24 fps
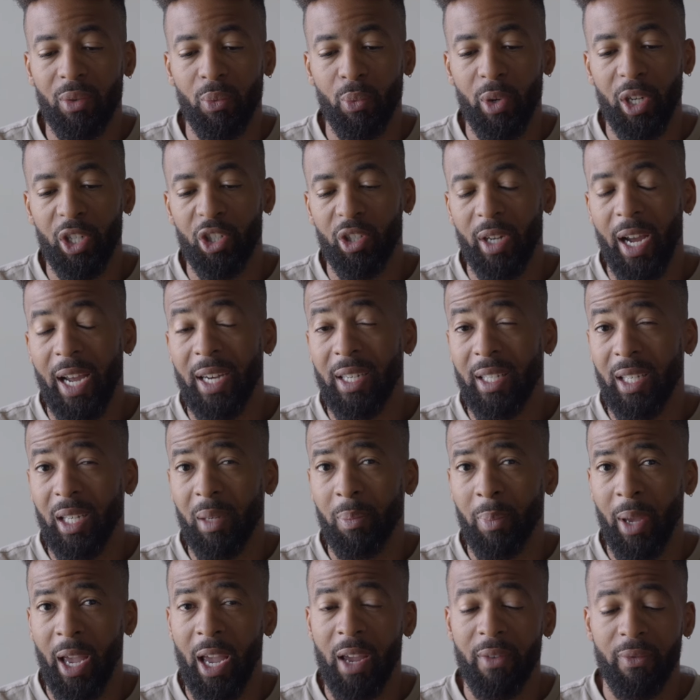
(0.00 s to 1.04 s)
which I did
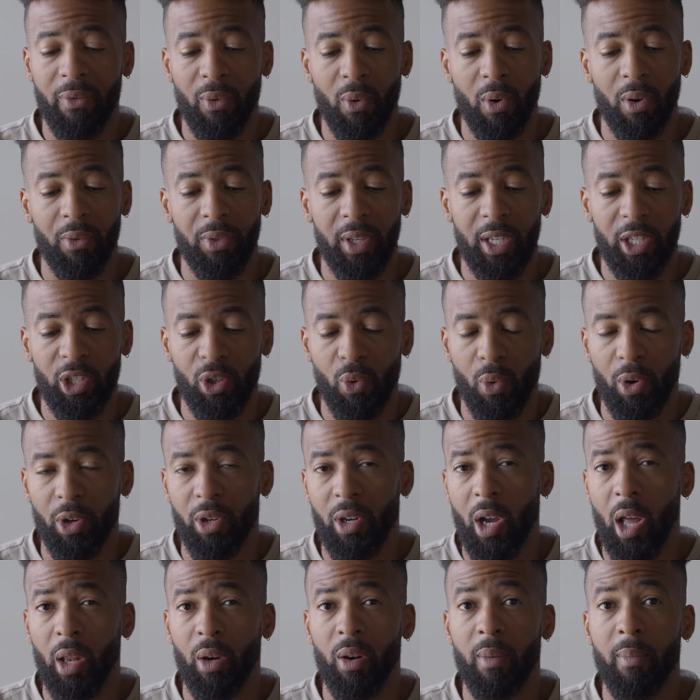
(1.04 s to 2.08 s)
pay for the
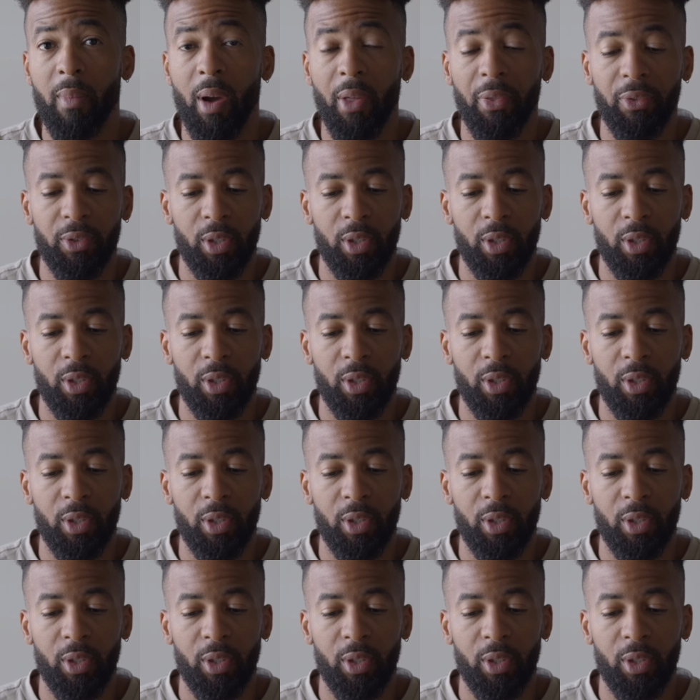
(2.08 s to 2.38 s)
$200 a month